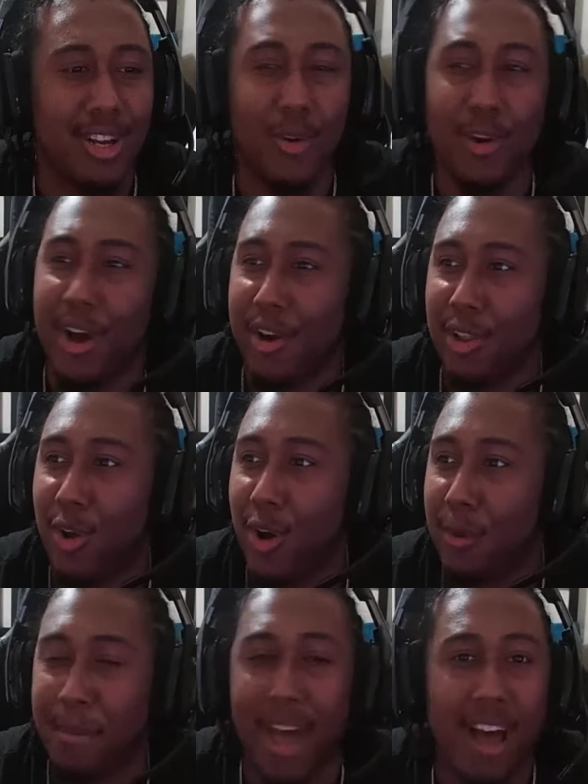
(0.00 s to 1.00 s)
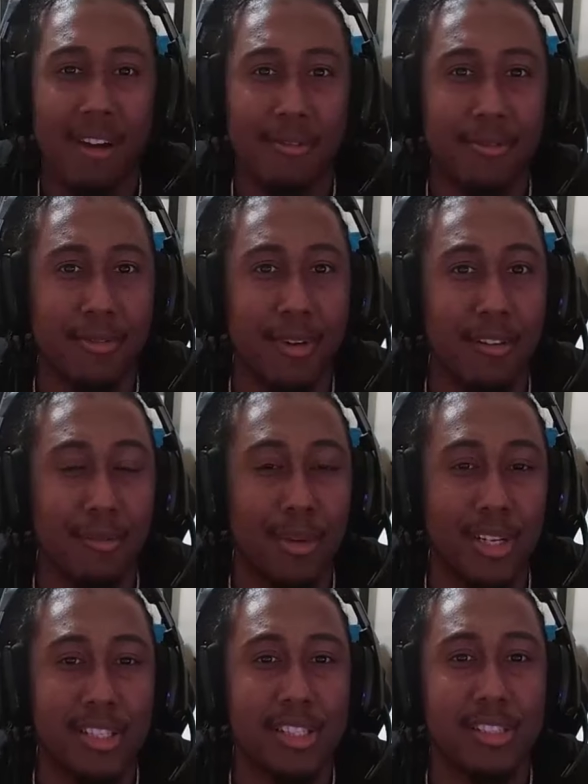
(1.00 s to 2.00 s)
go down a long path of
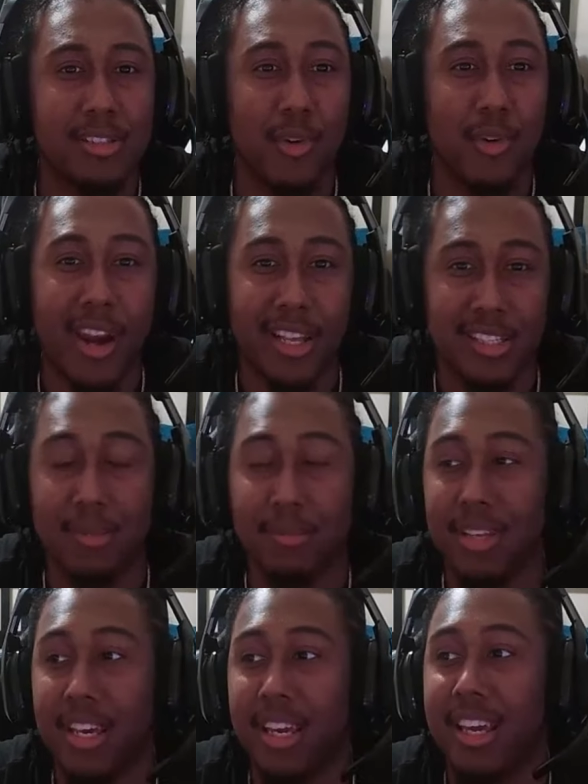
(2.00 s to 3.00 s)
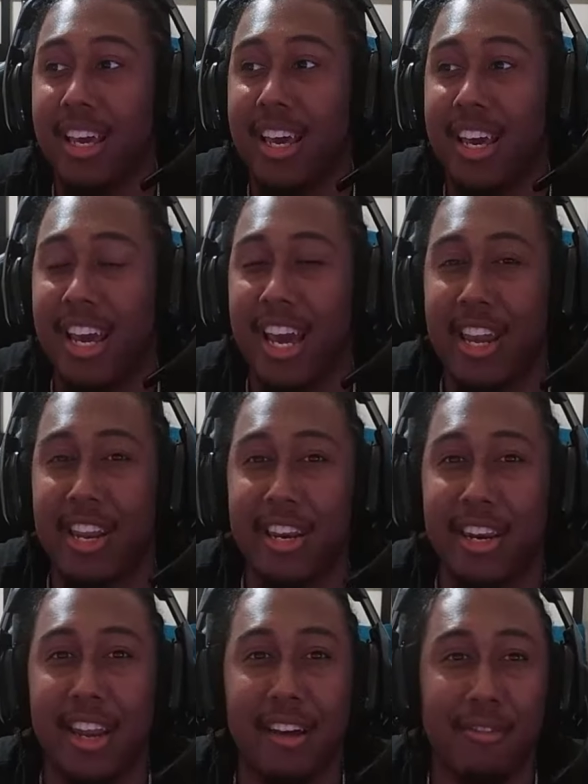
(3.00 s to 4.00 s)
months grinding something and
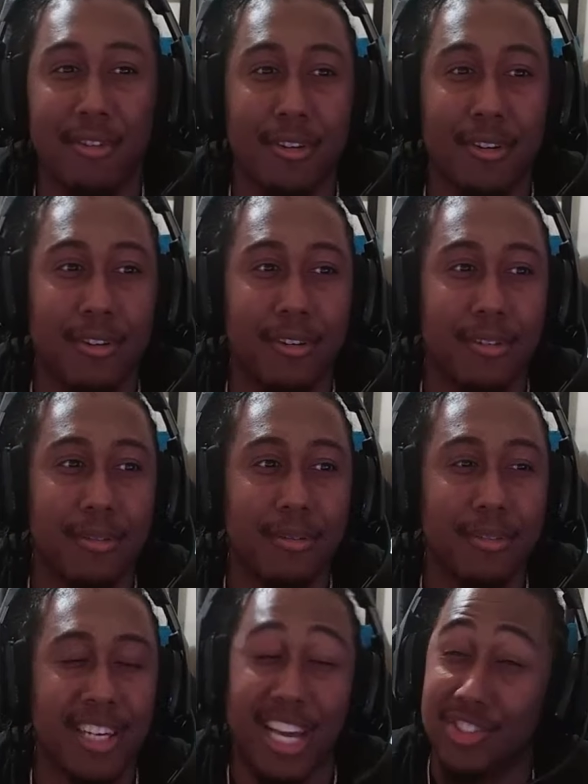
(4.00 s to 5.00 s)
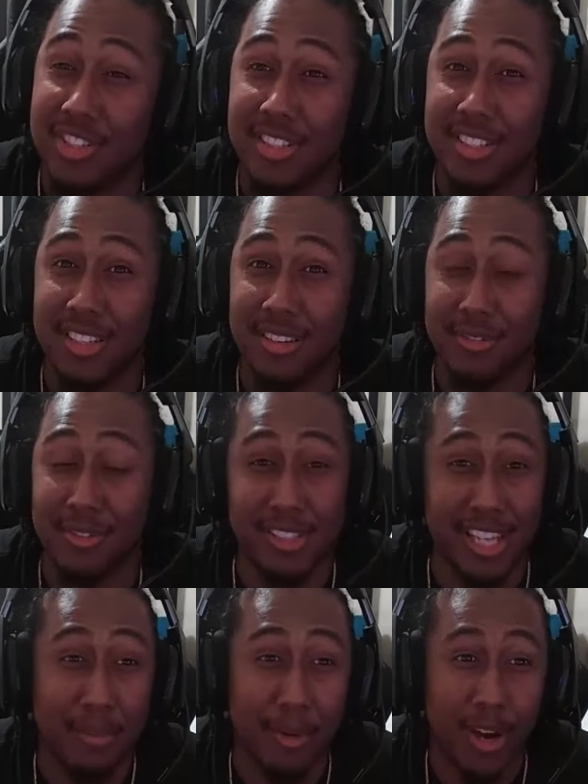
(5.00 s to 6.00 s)
it never catches. For
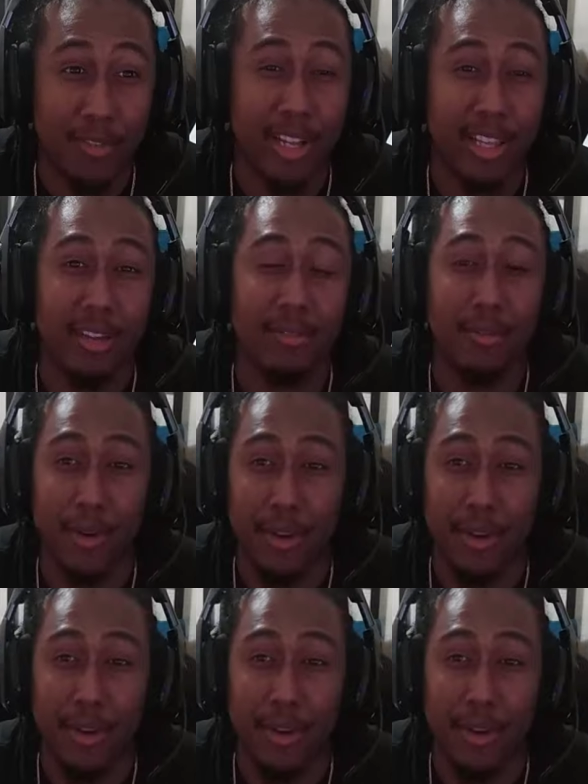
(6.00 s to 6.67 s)
example, after I left